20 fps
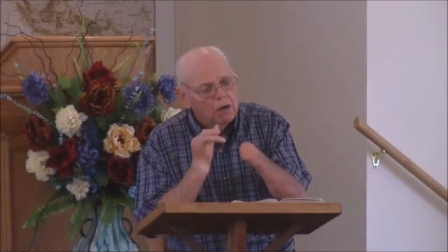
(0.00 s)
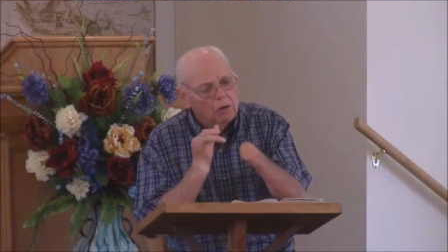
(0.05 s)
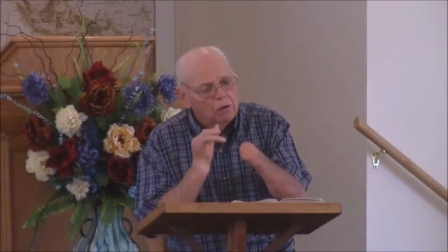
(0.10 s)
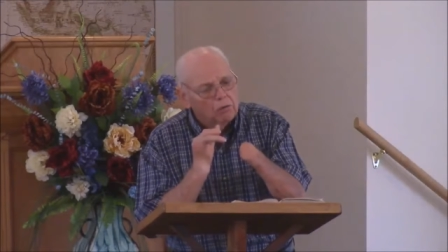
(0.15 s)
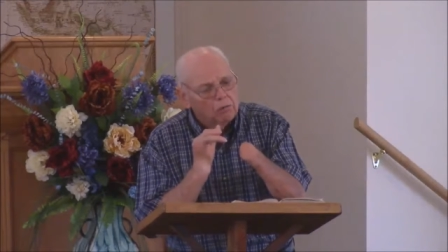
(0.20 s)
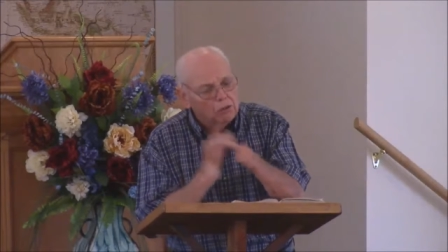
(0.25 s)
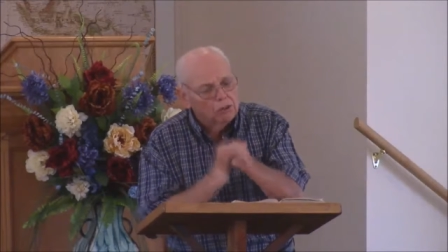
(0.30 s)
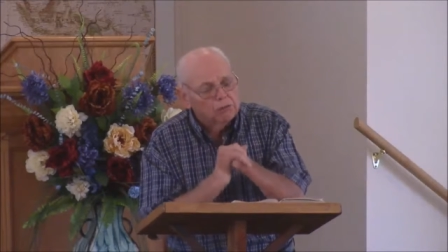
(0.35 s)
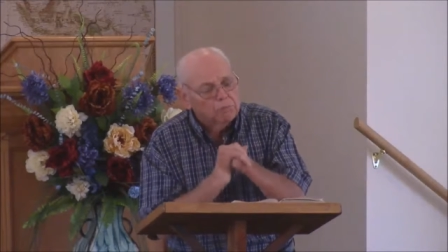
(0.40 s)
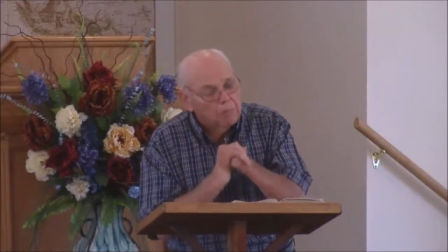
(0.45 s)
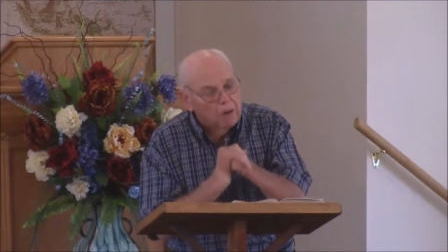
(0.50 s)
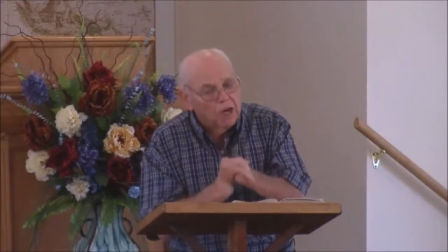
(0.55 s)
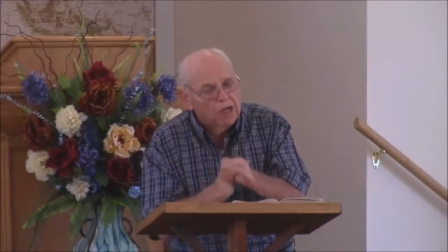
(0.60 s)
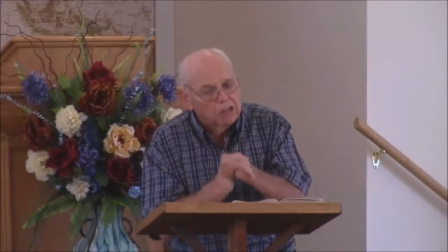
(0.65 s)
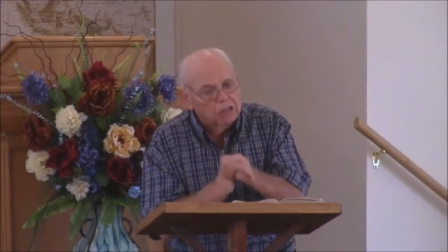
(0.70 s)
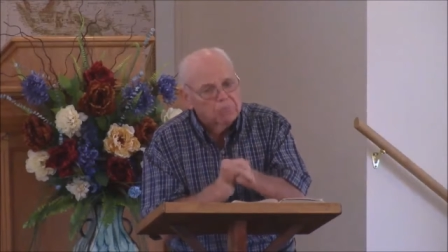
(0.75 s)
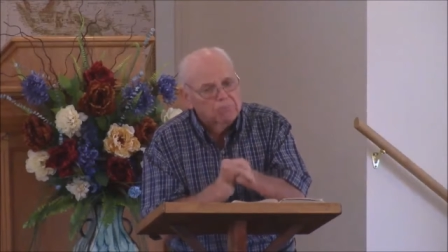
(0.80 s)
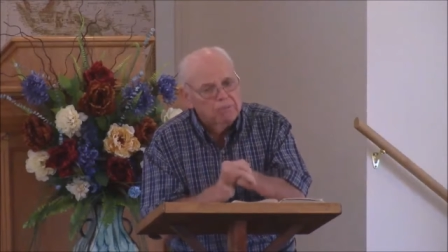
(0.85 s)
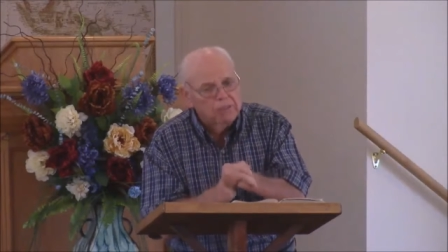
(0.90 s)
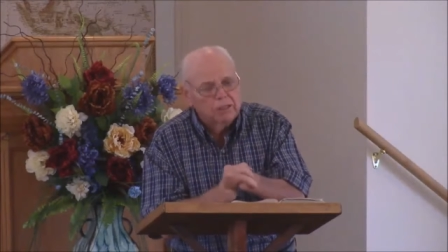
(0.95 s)

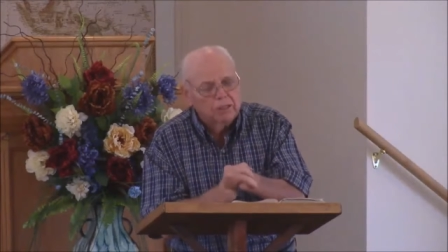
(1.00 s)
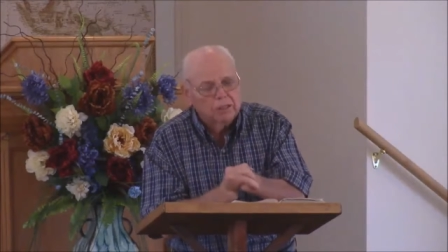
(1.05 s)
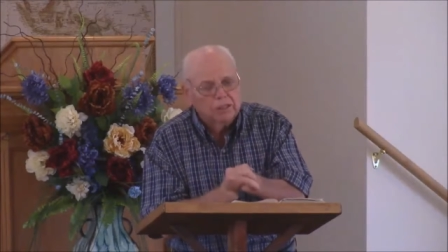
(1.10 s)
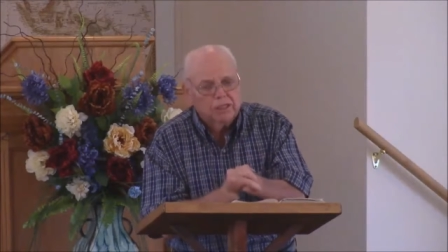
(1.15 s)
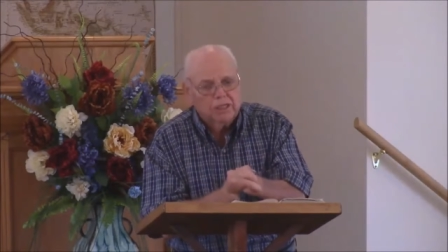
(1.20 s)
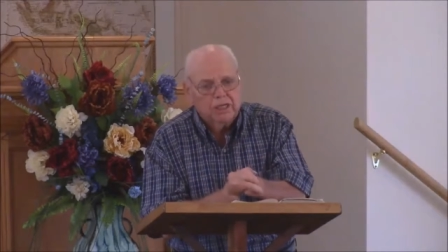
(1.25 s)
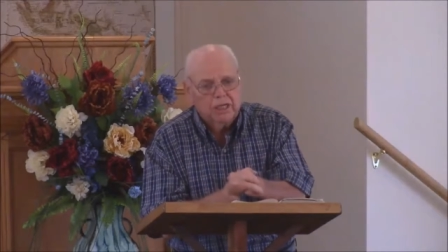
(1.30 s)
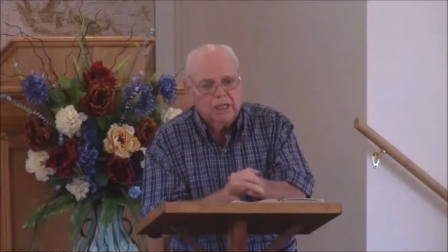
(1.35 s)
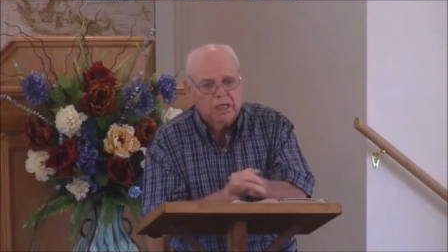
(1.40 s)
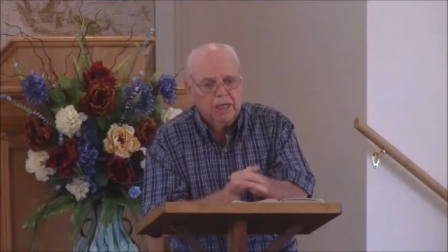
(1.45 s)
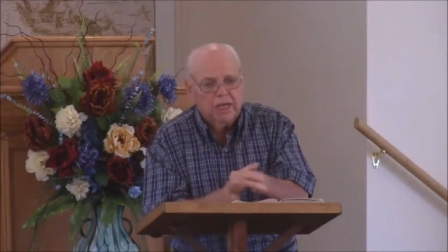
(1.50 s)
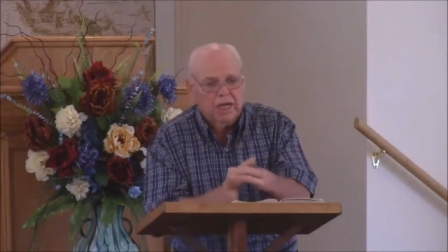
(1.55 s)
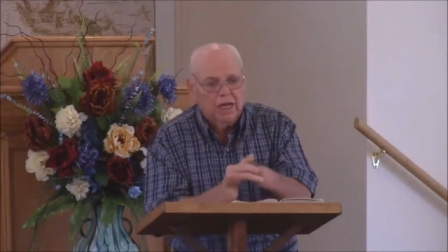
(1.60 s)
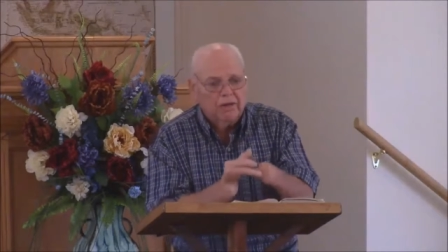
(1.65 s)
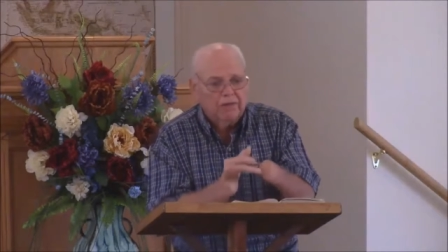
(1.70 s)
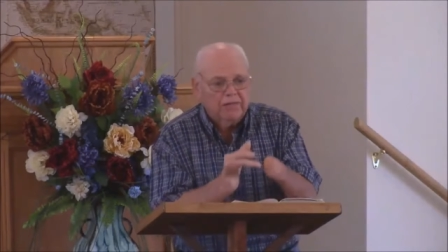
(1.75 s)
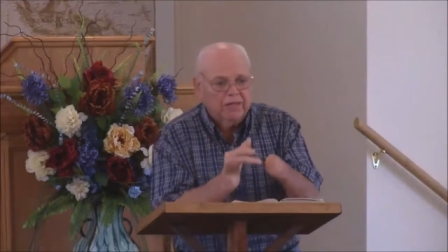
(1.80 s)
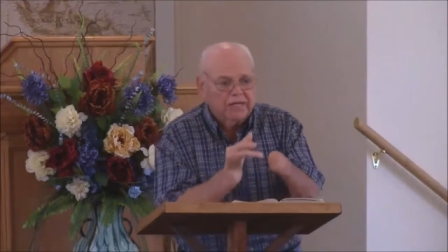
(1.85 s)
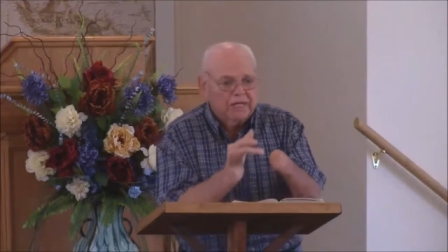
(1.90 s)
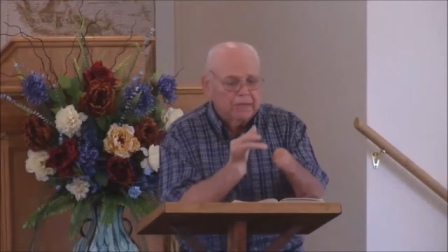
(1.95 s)
responsibility
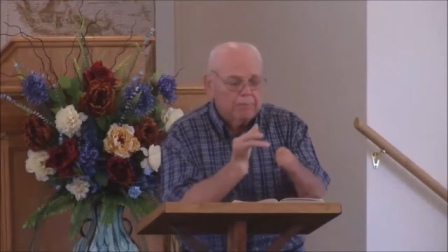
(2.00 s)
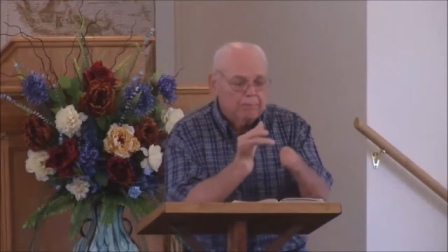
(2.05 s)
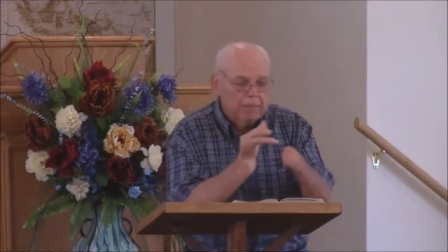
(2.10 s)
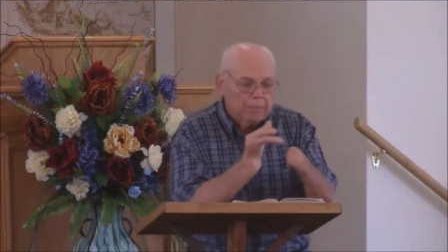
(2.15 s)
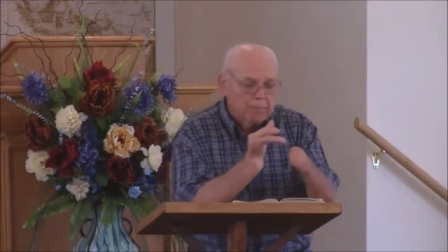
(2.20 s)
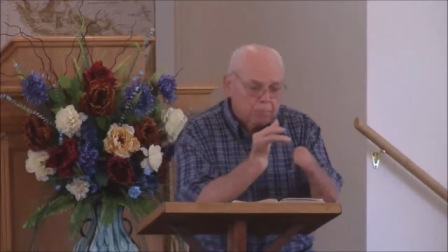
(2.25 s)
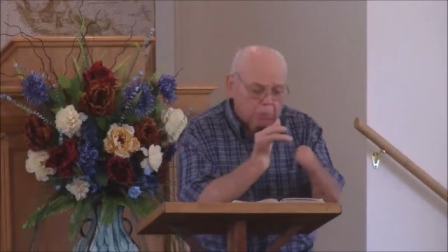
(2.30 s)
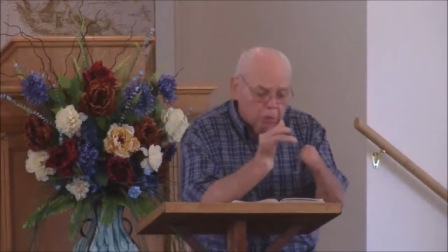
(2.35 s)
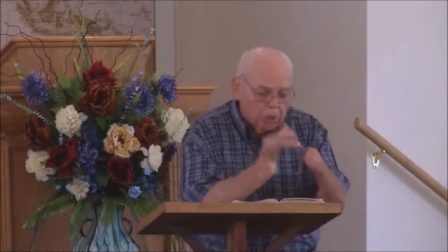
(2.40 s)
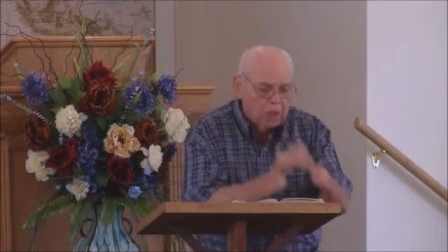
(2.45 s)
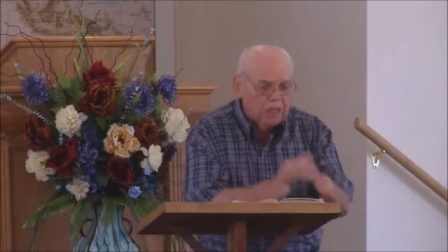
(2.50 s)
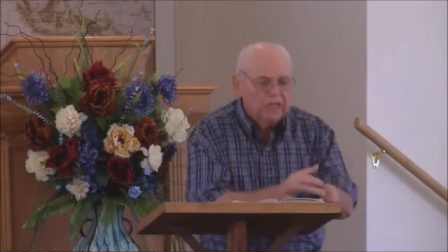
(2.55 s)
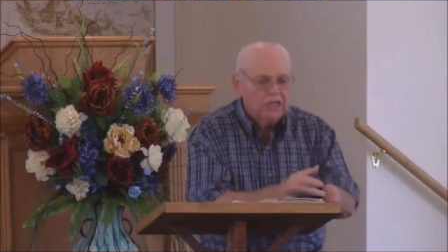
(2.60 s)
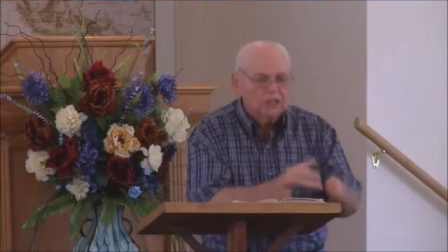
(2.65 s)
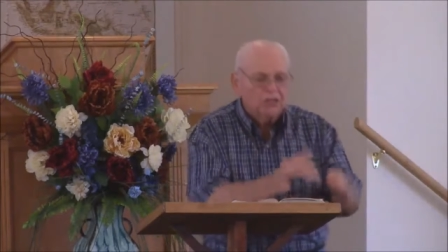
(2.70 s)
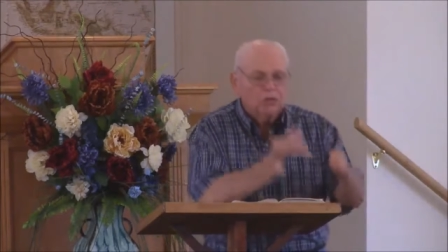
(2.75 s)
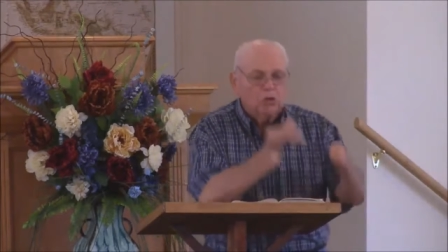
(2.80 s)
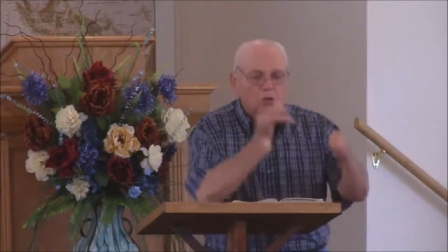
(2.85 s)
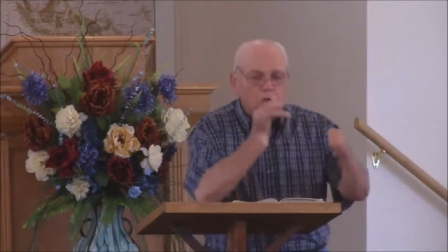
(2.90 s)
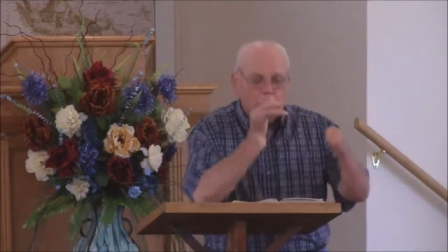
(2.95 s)
that can be
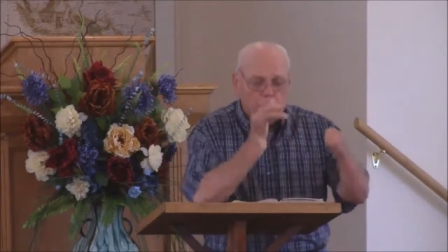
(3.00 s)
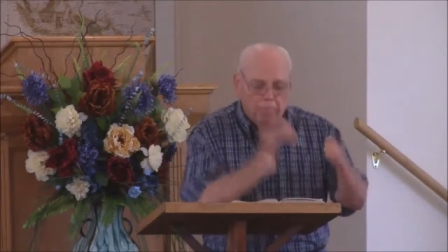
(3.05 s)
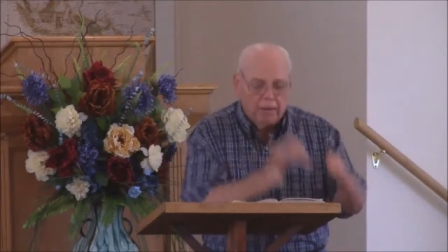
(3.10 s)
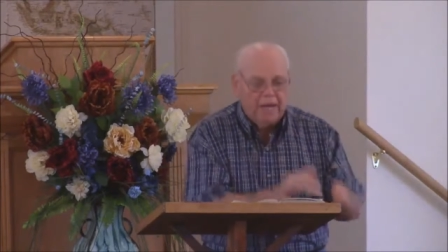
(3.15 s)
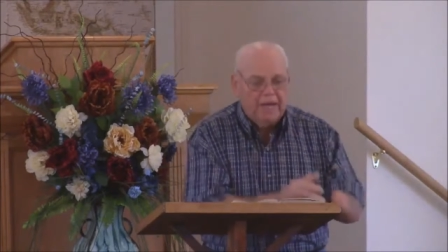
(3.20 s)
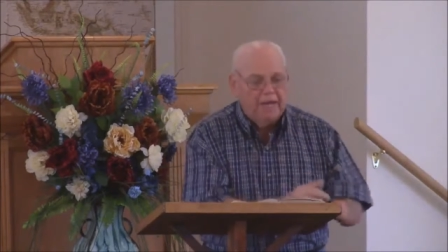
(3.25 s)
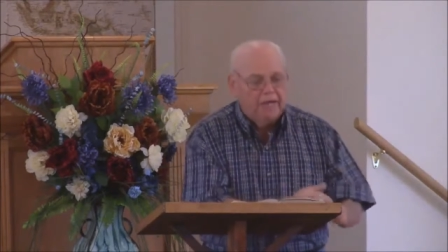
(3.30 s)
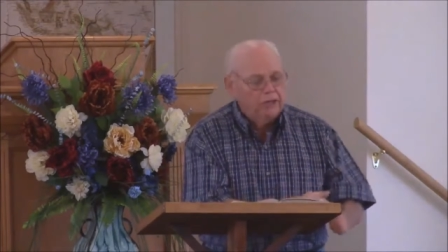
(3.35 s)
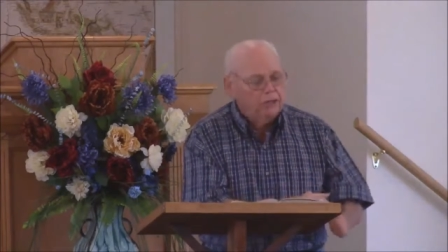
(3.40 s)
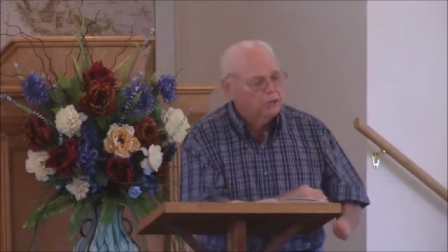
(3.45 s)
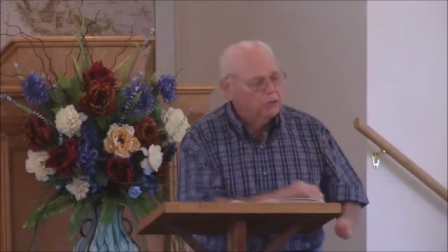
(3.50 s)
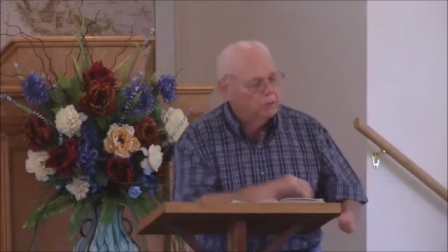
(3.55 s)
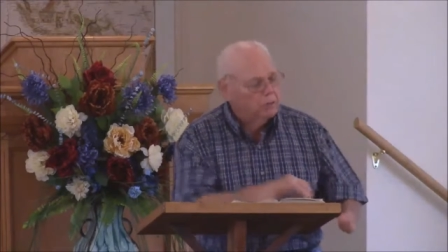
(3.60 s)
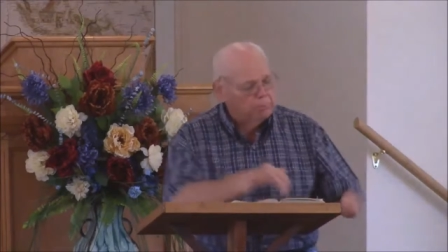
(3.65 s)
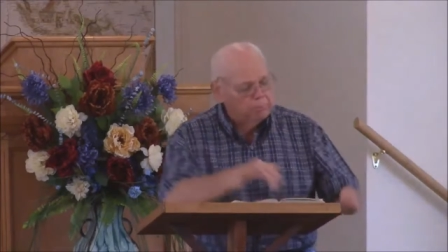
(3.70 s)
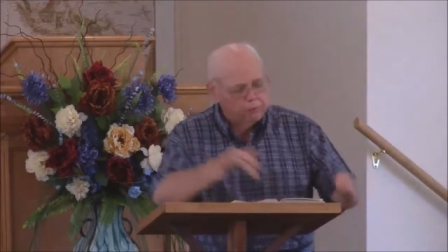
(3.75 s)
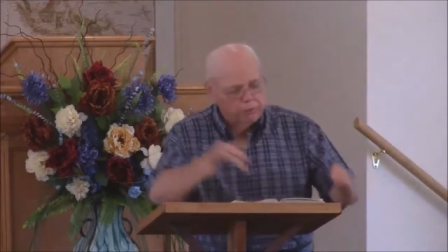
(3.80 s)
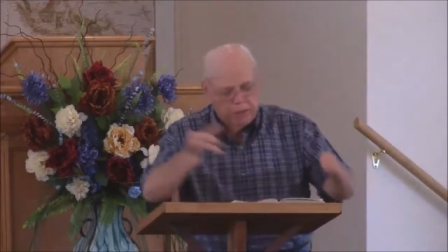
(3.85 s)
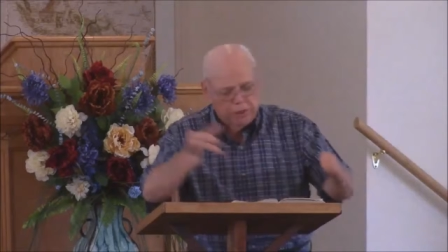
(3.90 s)
placed on a man. You can put